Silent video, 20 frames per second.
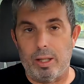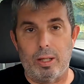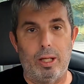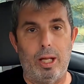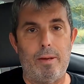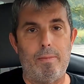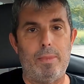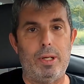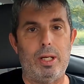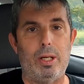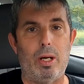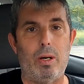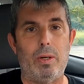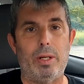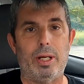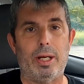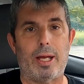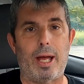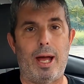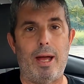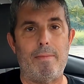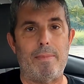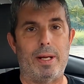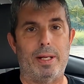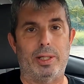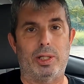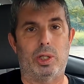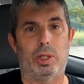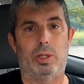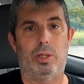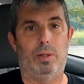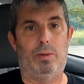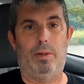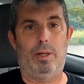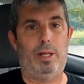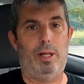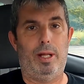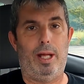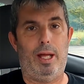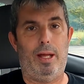Let me know in the comments.
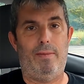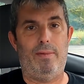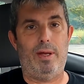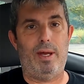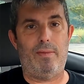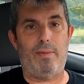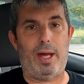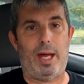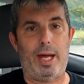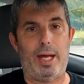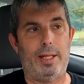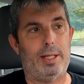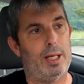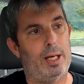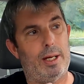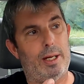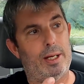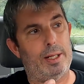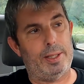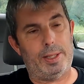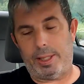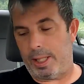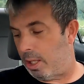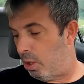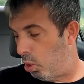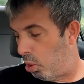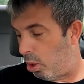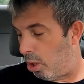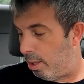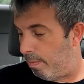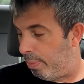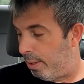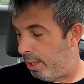Have you ever had the Senjoy